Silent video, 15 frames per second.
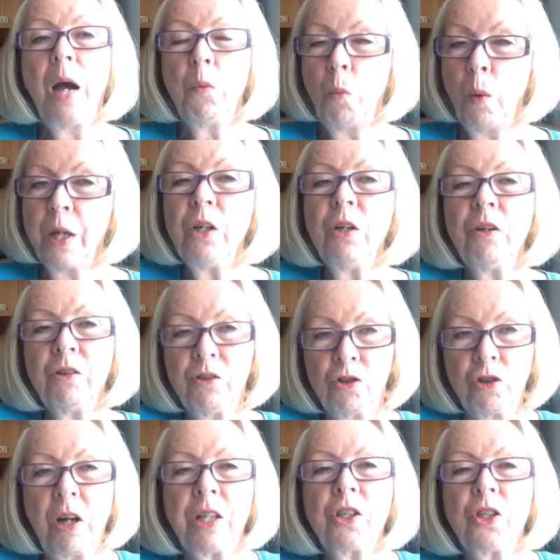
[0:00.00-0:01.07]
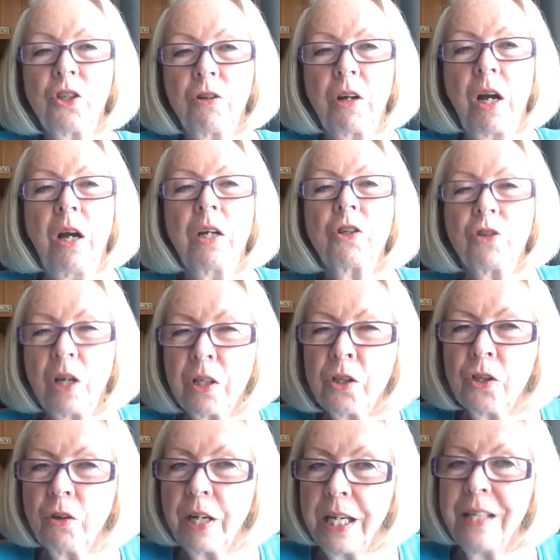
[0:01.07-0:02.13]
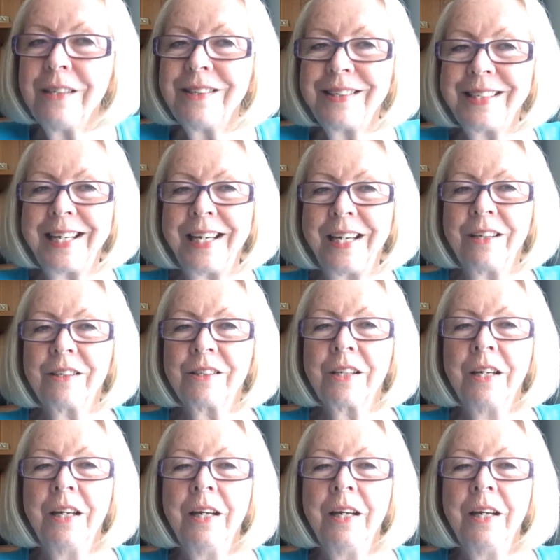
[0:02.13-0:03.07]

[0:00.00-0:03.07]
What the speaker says: And when you trust your gut, trust your instinct,